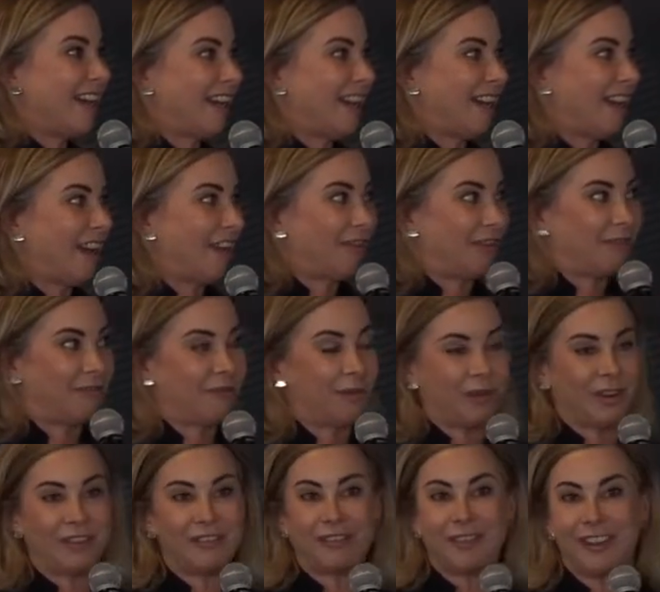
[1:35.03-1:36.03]
uh, at the
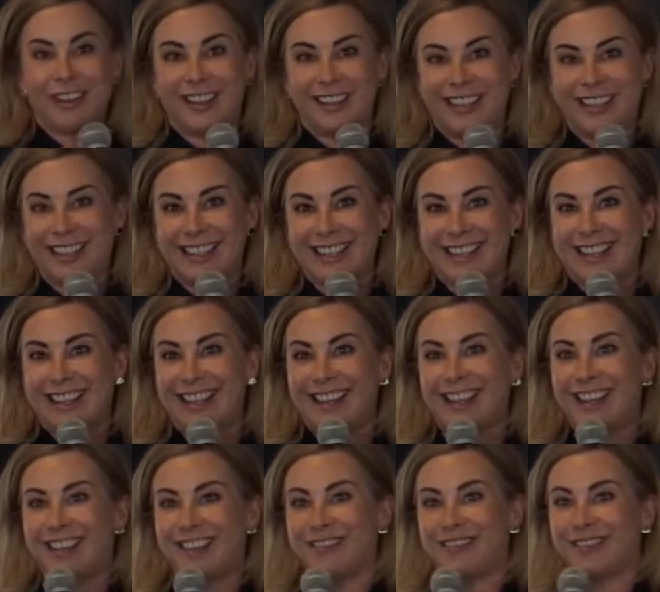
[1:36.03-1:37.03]
forefront
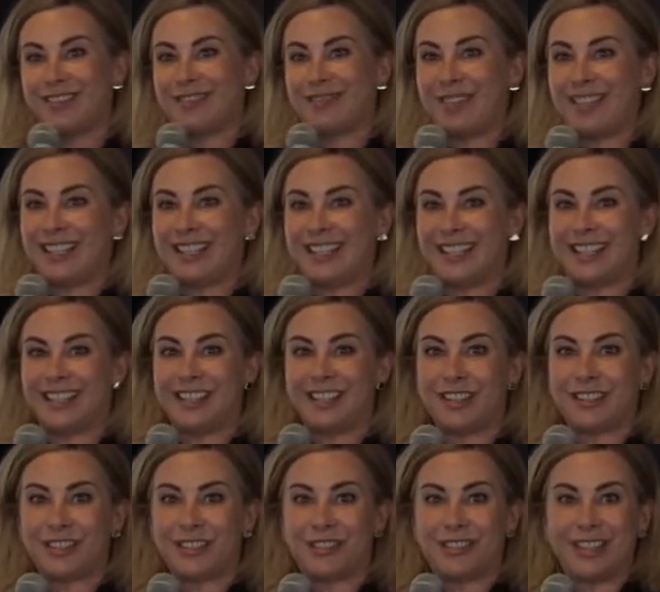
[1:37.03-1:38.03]
of the media
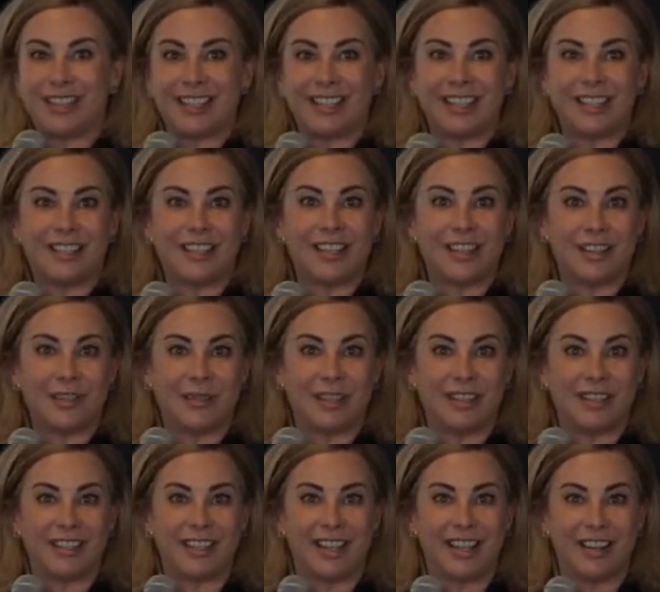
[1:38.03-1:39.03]
industry,
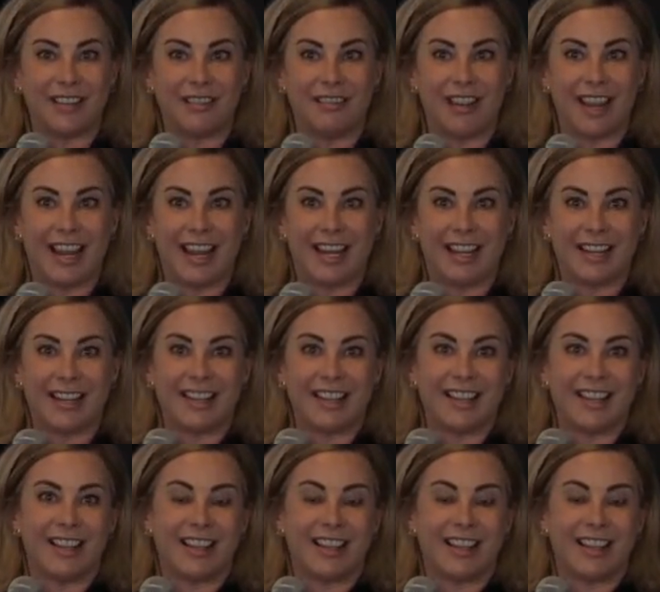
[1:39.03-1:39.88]
continuing to innovate